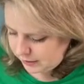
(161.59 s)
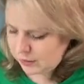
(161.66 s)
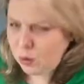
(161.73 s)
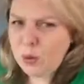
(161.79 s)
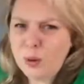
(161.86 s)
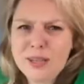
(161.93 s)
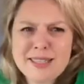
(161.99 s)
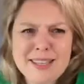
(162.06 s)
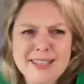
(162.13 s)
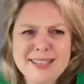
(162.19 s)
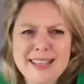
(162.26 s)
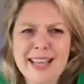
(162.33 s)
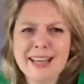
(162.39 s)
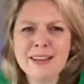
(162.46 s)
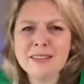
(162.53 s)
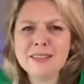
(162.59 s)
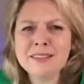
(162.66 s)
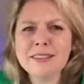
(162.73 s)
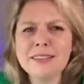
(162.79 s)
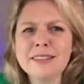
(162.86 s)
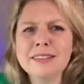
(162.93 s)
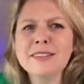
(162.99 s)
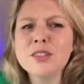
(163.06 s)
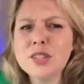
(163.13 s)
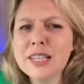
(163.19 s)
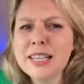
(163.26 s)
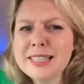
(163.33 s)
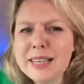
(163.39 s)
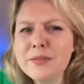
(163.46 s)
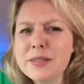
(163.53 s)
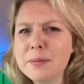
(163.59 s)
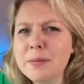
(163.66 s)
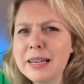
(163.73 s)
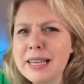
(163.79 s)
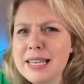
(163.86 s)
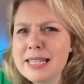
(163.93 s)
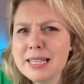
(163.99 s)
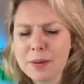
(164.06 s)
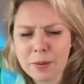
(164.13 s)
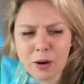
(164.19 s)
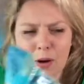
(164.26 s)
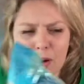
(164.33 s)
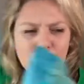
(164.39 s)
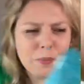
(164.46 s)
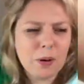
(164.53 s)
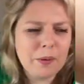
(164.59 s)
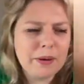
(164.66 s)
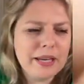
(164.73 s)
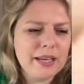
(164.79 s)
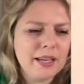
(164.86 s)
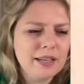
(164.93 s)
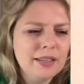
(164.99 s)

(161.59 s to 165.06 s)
that's a sound. Let's have some ASMR while we're here.